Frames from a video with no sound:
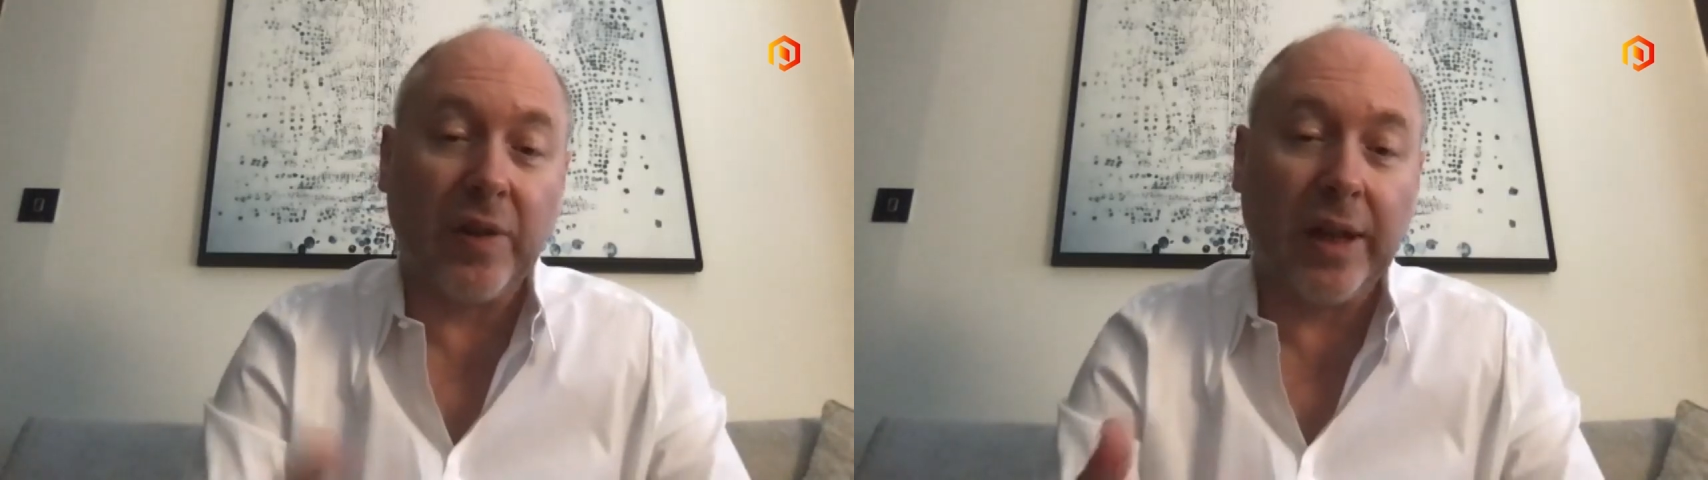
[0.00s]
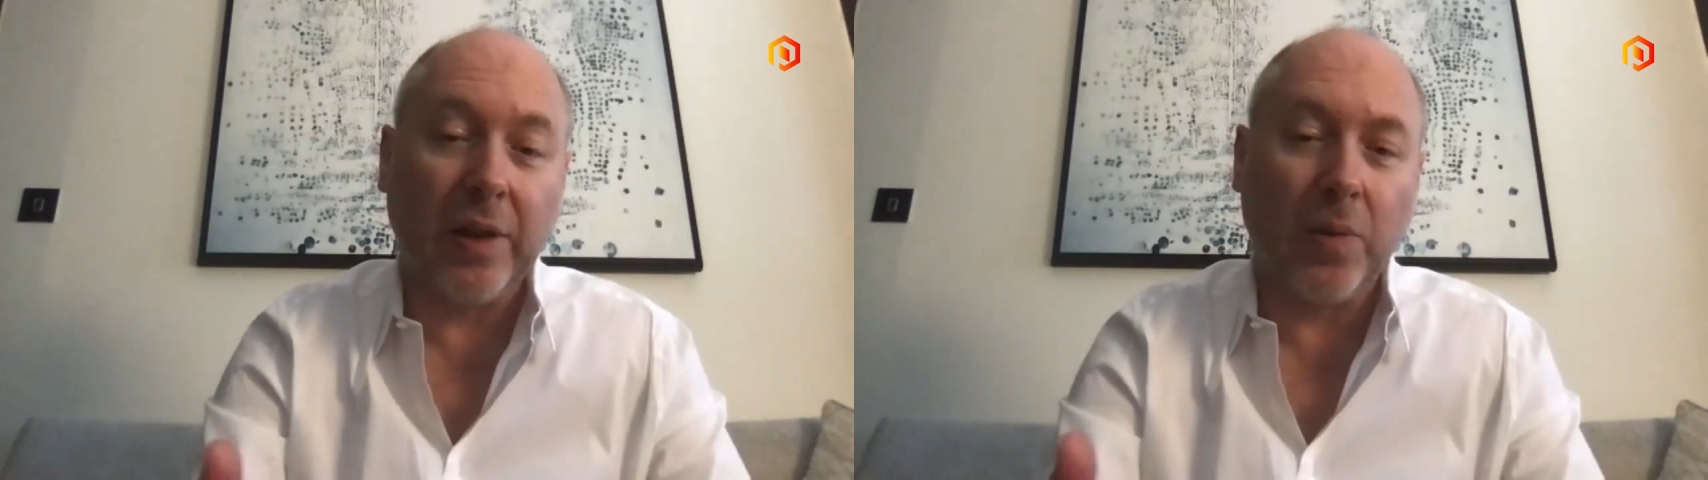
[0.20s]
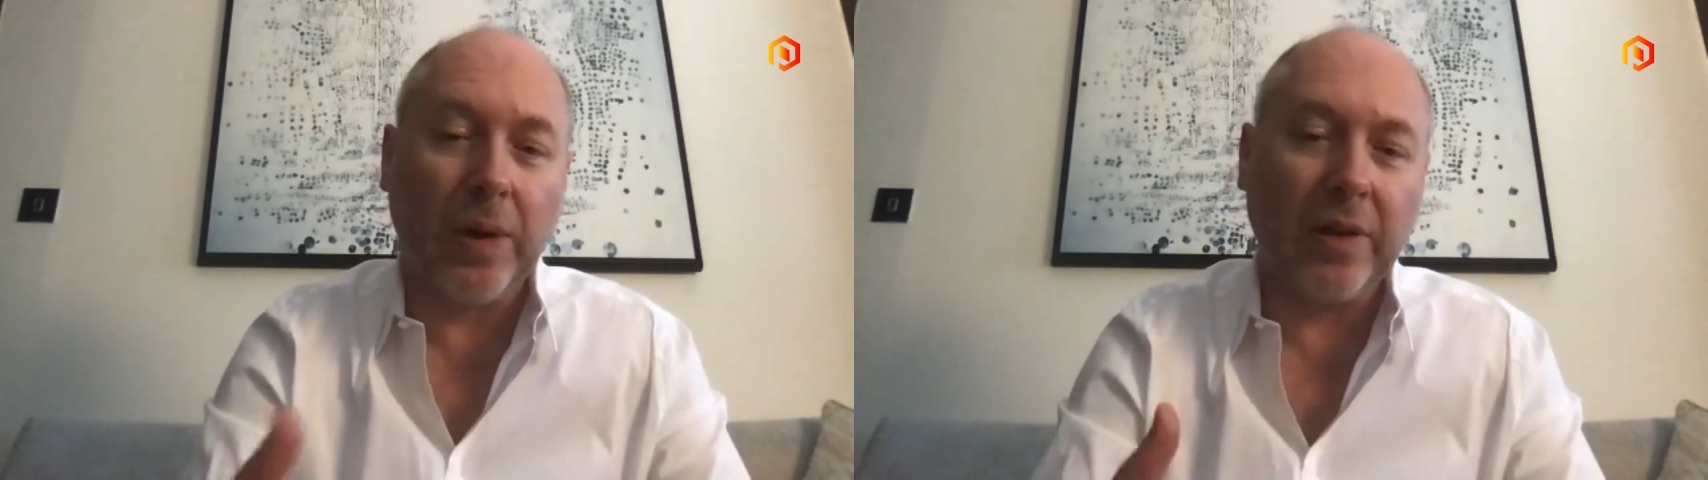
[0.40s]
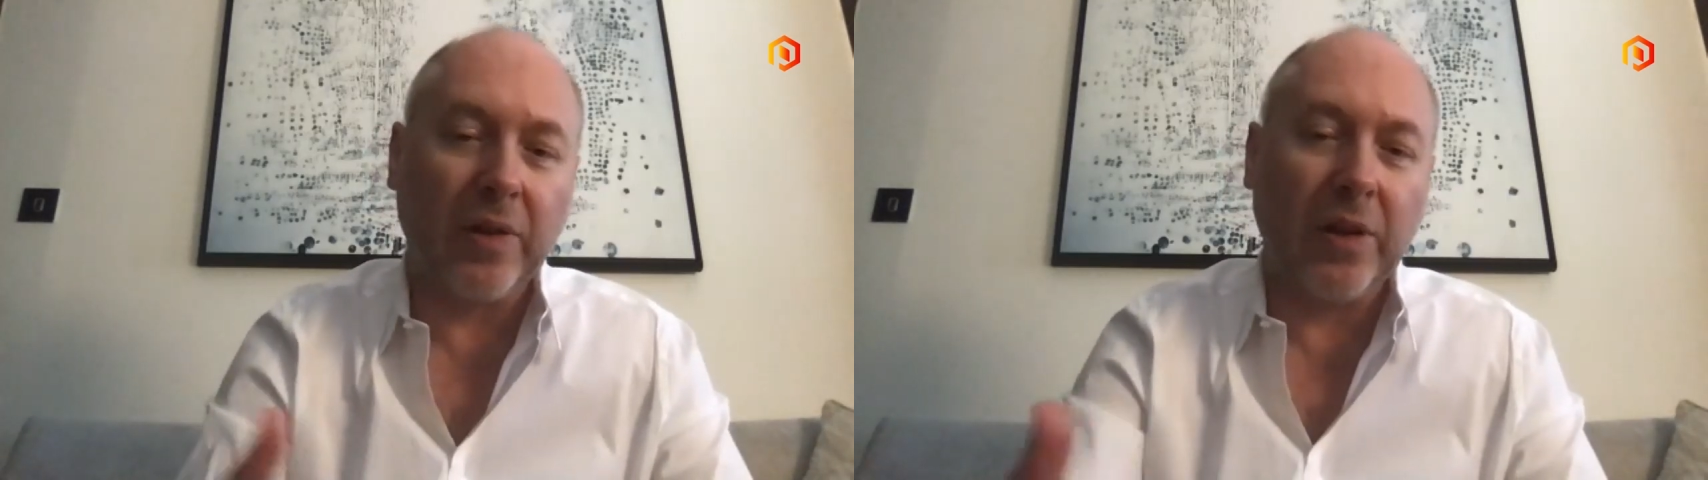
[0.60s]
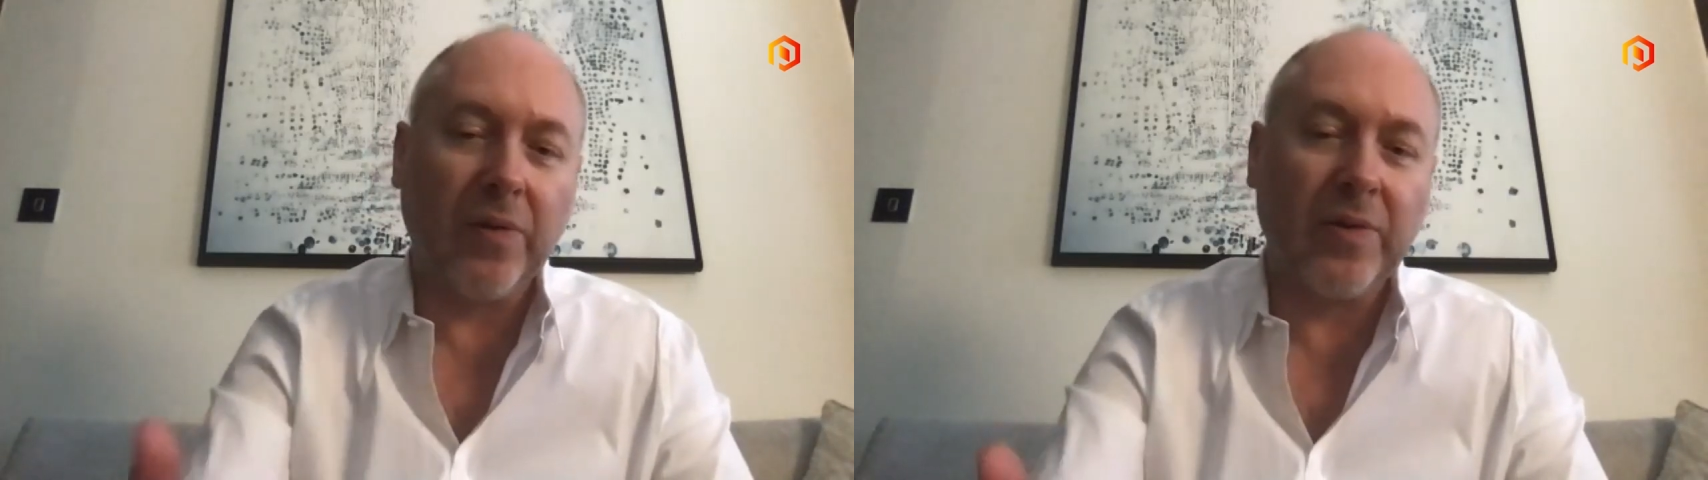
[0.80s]
They're the ones
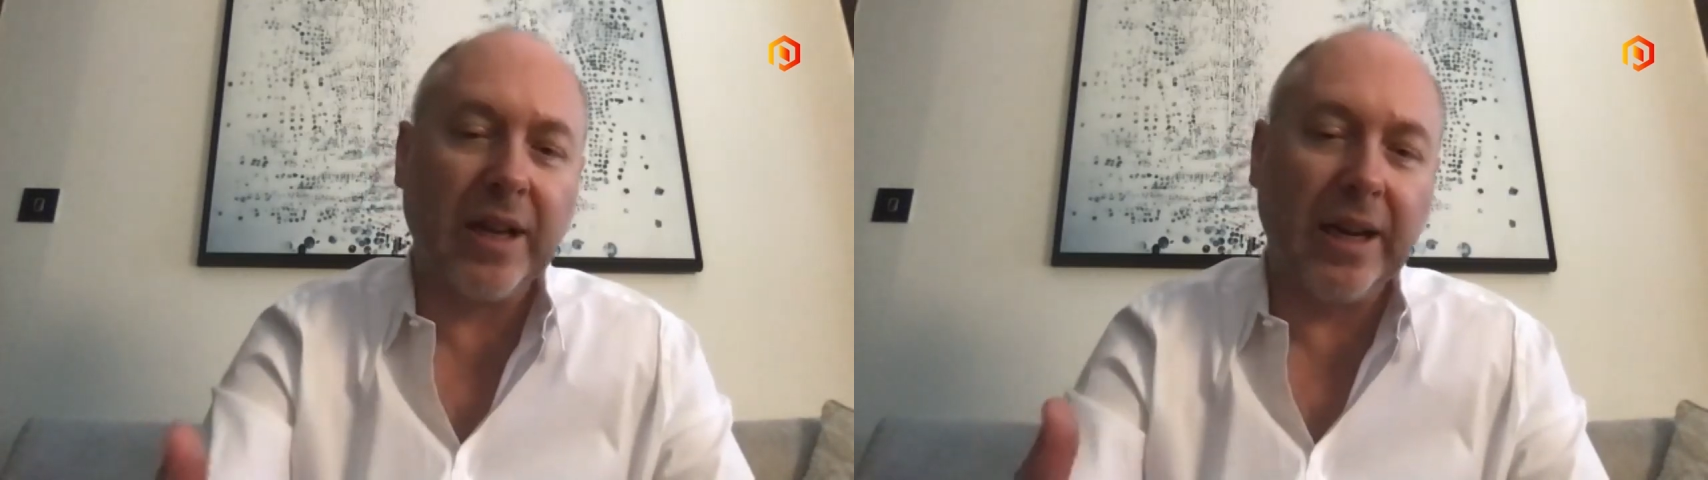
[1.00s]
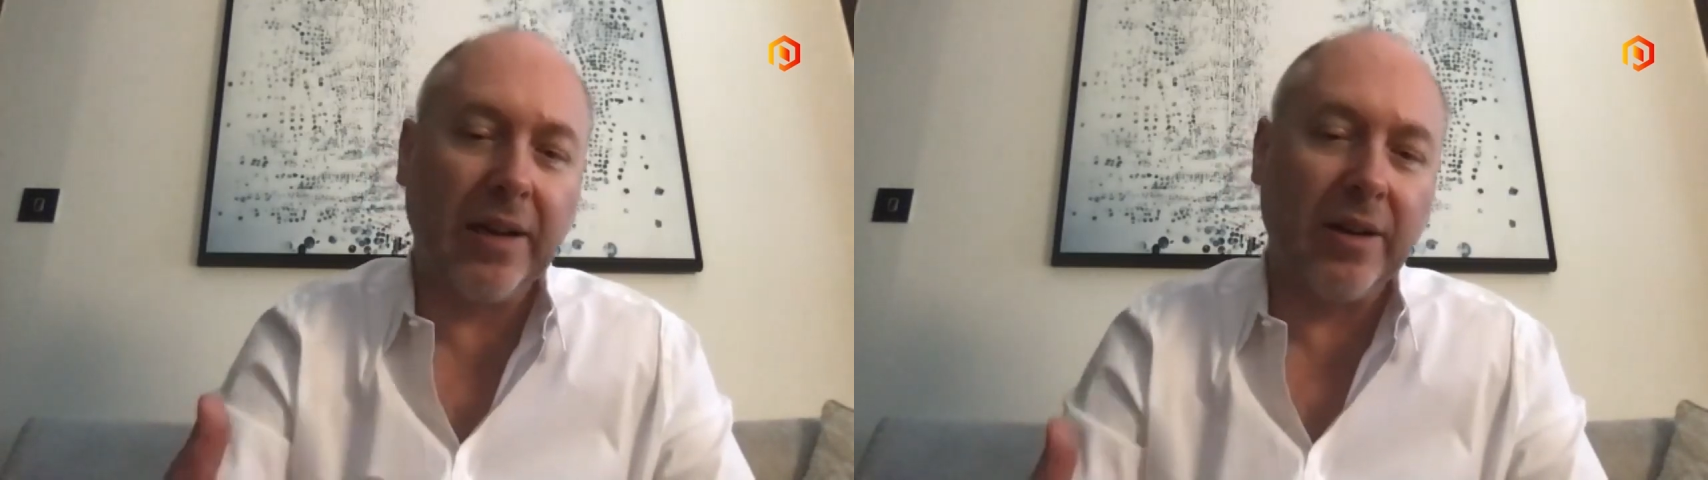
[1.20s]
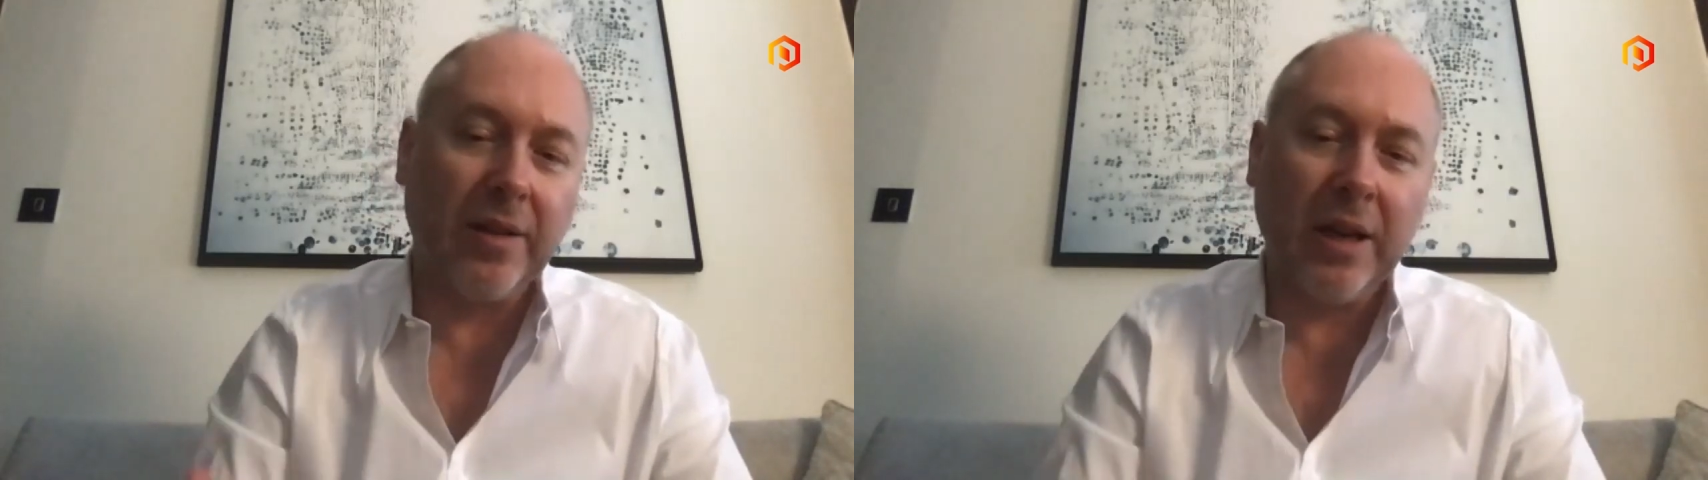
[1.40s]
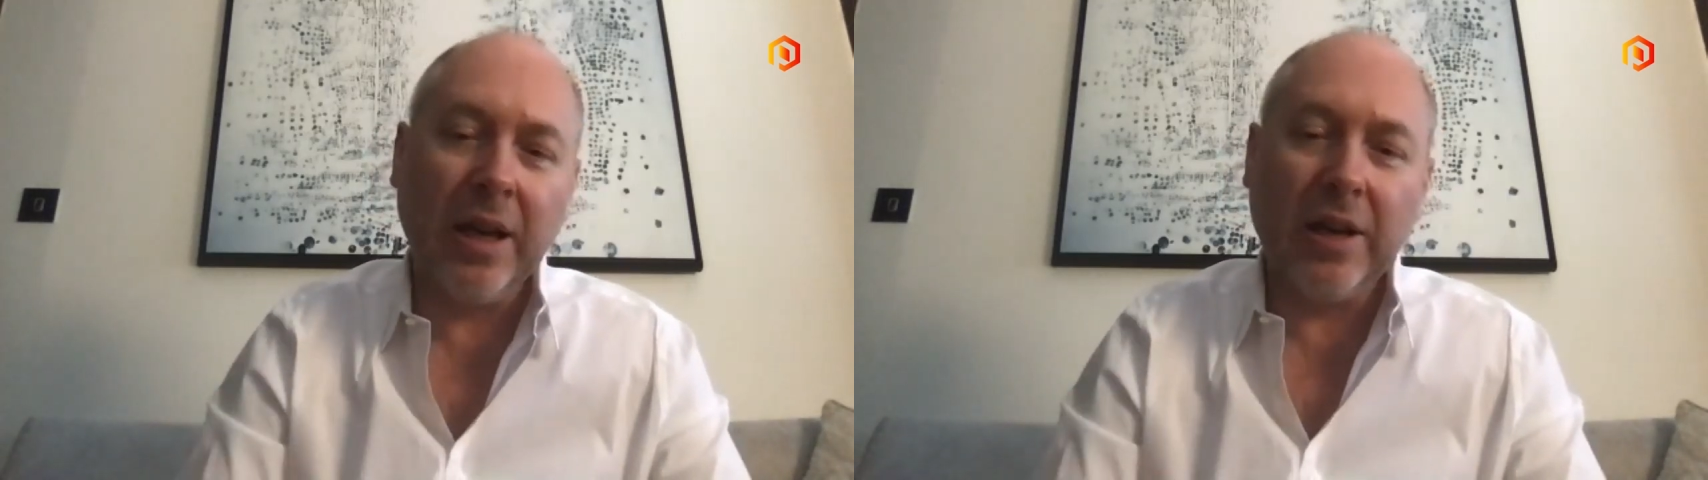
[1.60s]
that have tended